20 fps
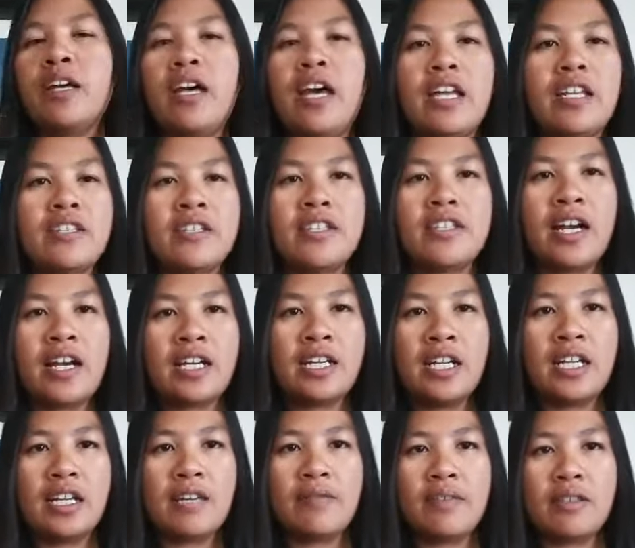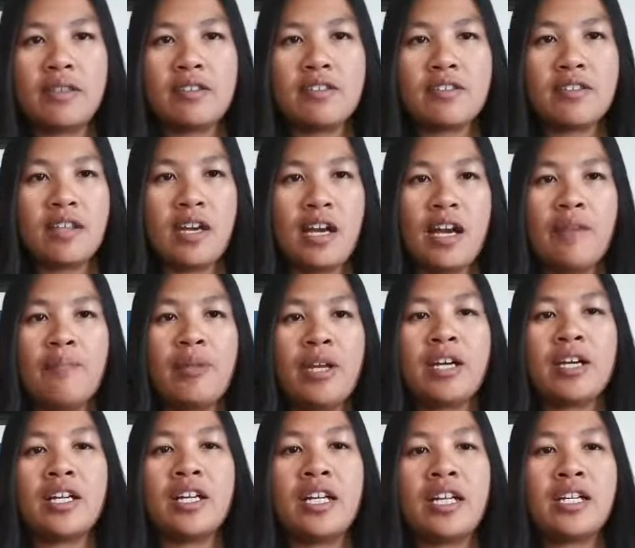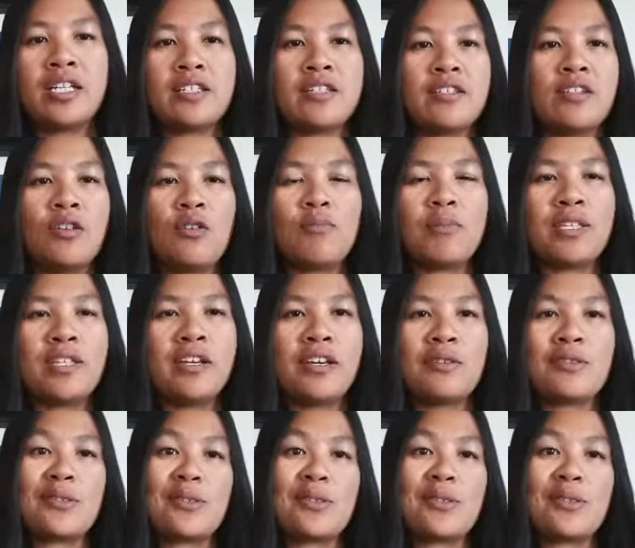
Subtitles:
and I'm not gonna let it slow me down.